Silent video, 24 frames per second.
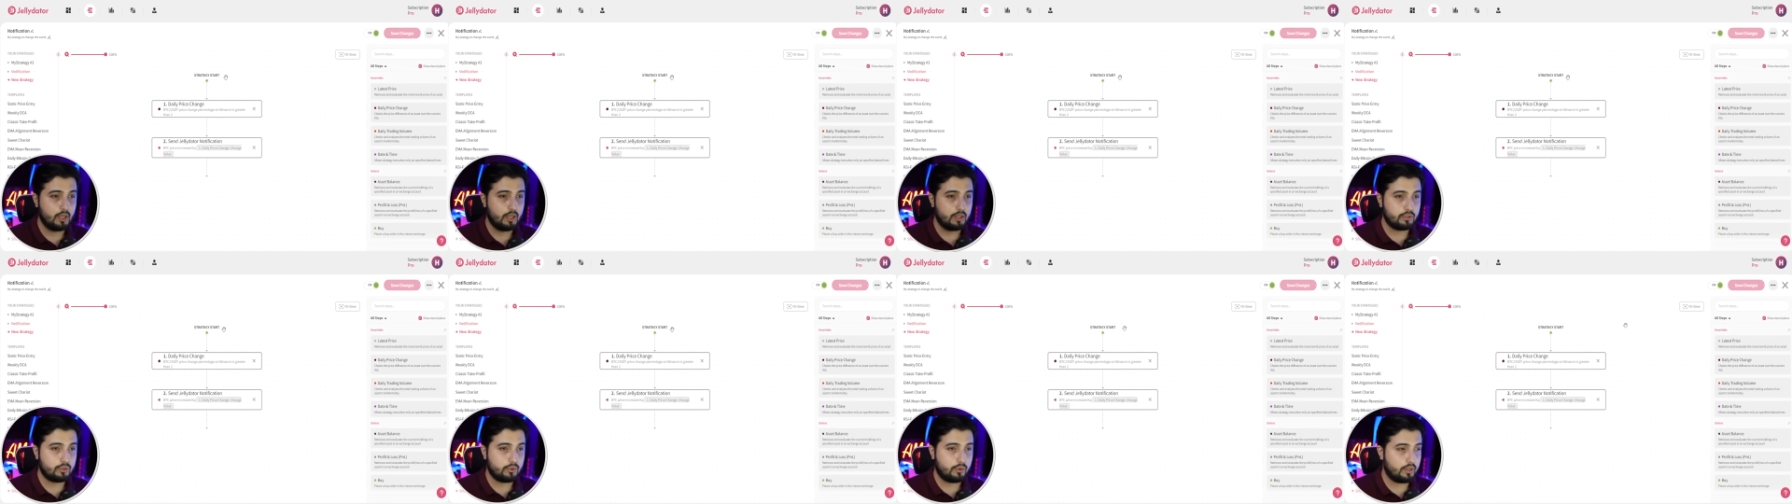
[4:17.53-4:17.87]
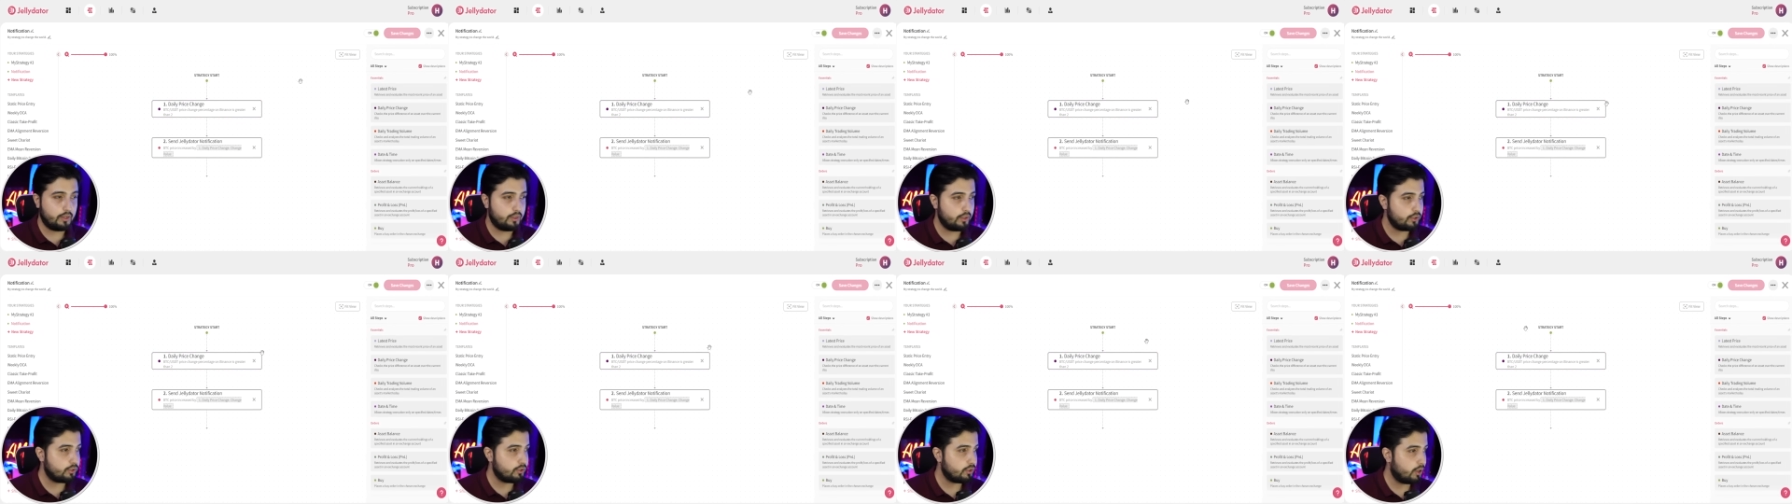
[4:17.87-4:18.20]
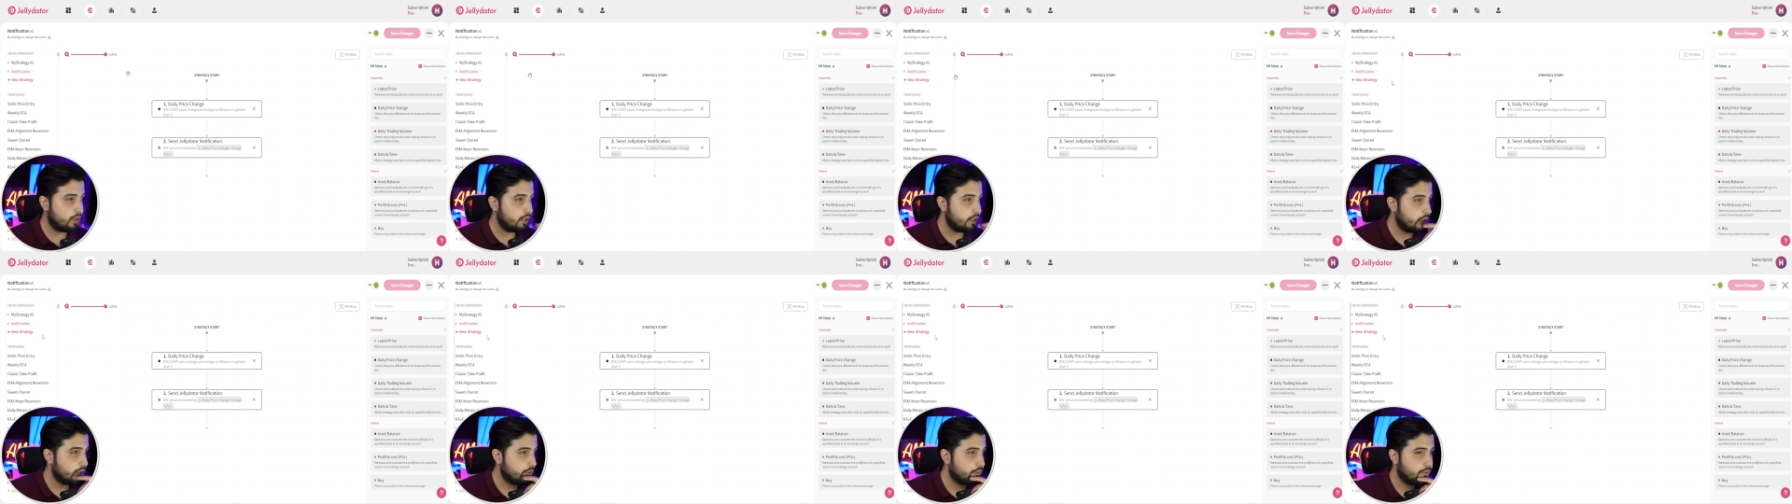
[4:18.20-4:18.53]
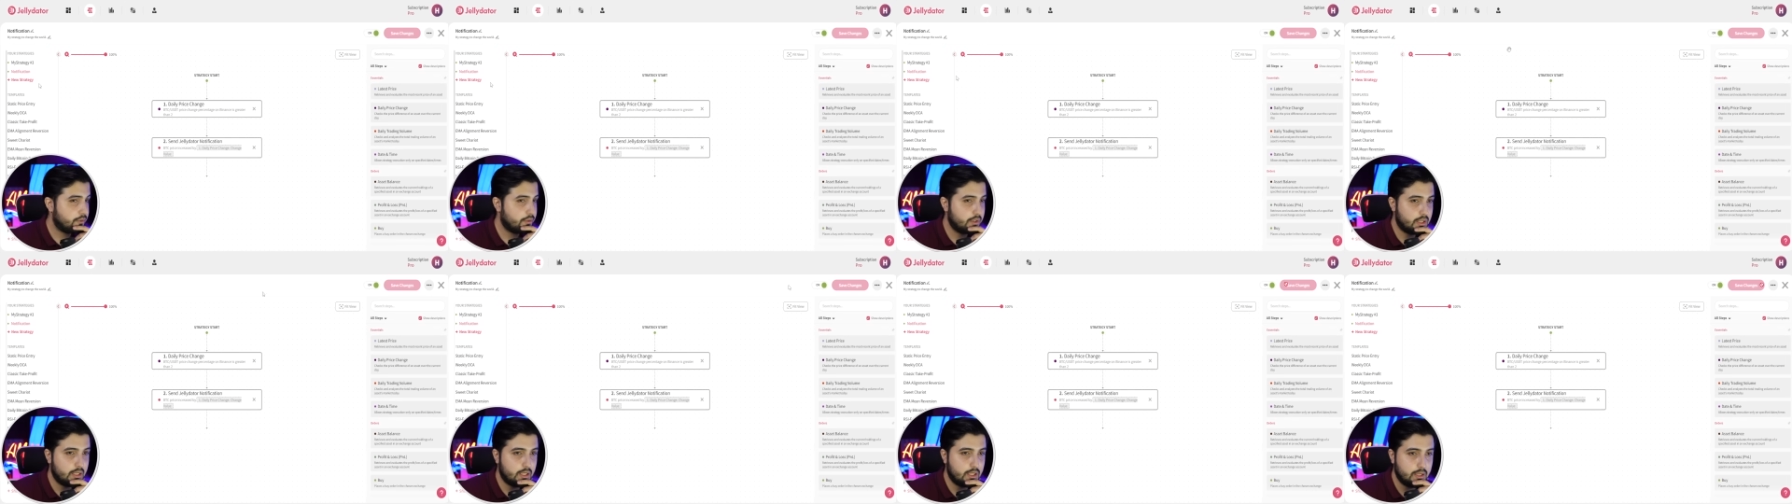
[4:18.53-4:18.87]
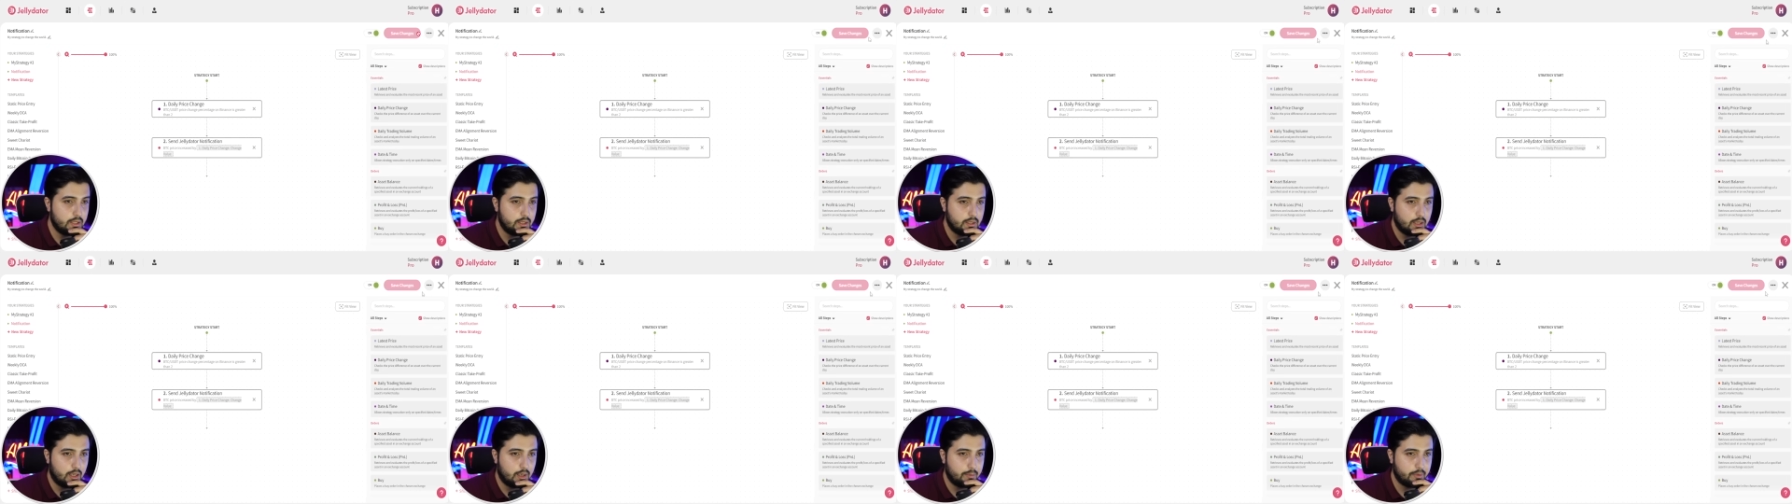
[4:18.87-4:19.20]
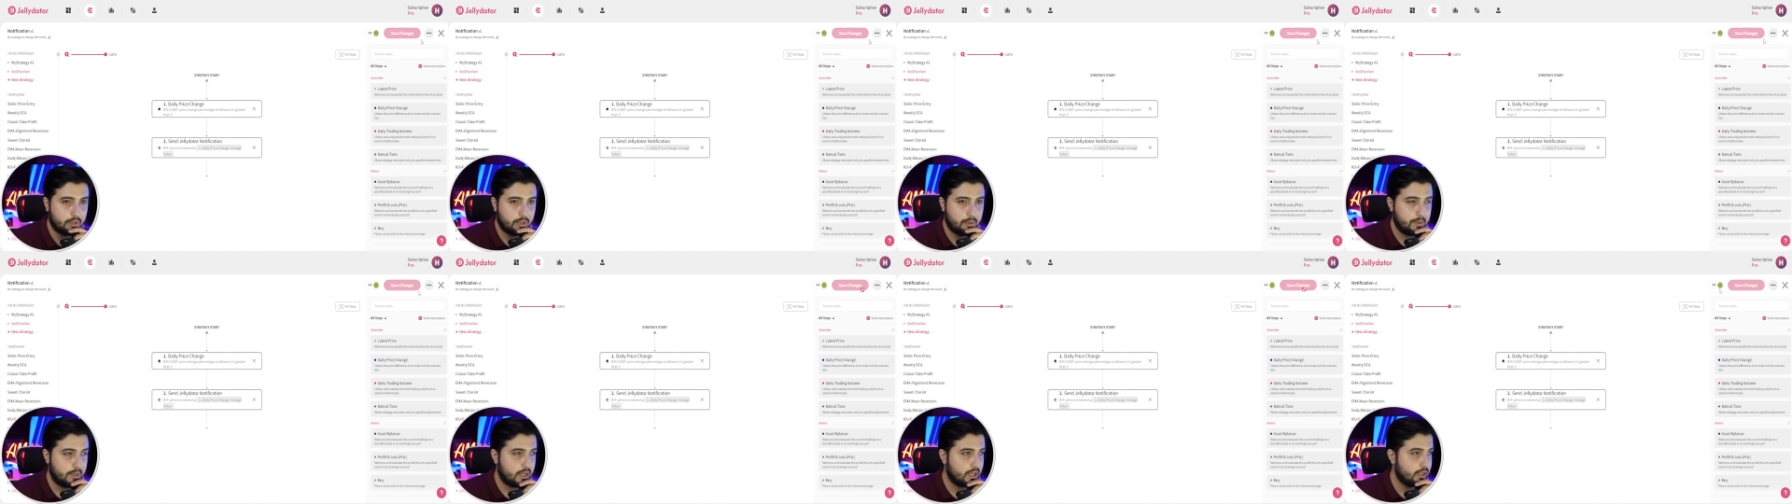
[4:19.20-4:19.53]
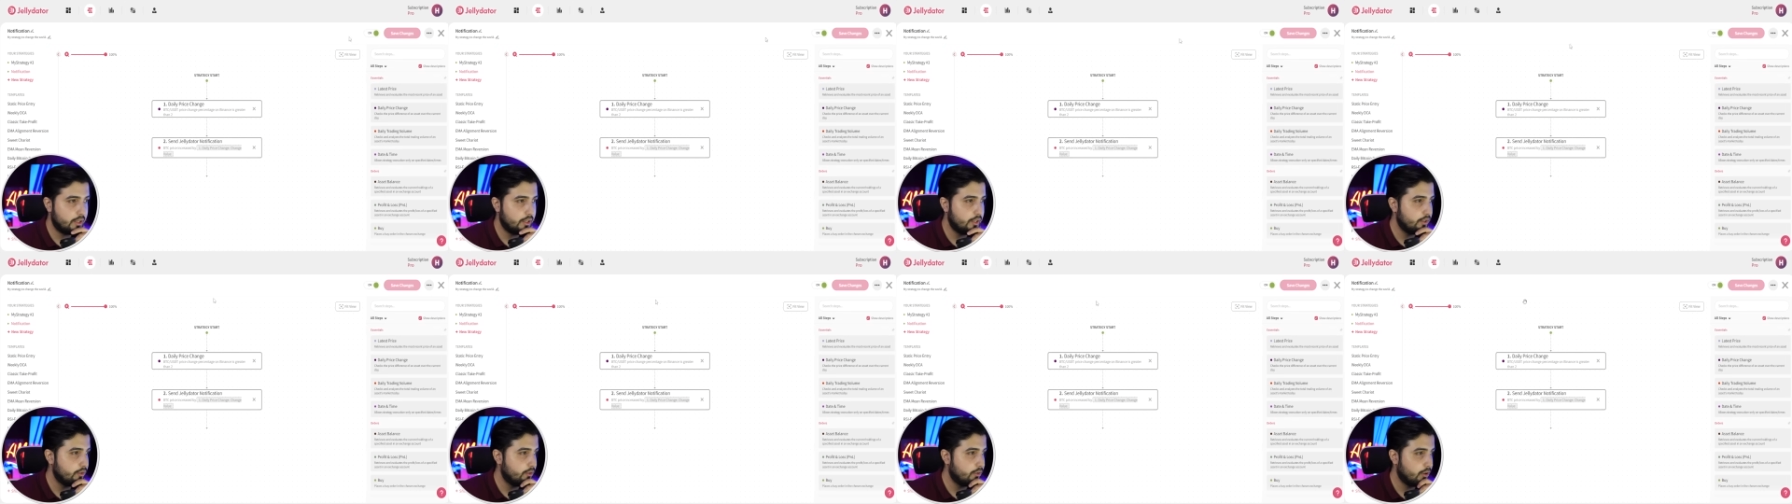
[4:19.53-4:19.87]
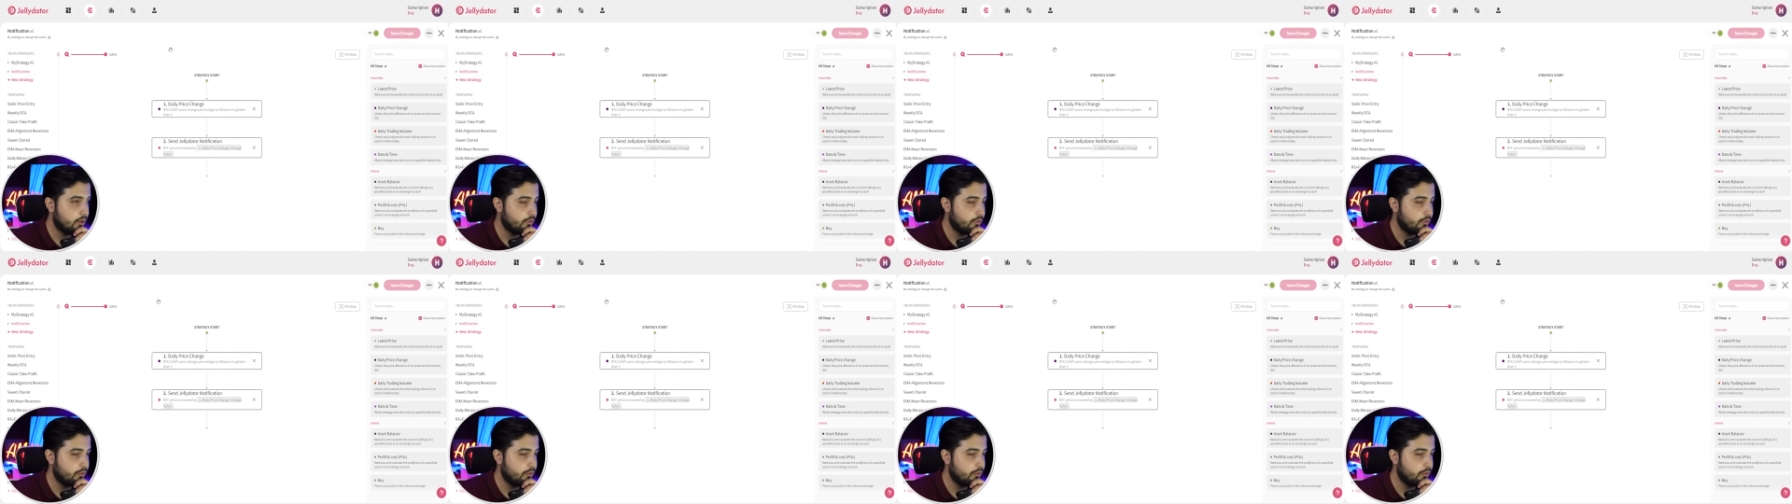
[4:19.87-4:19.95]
So in the start, if we, I'm gonna make an,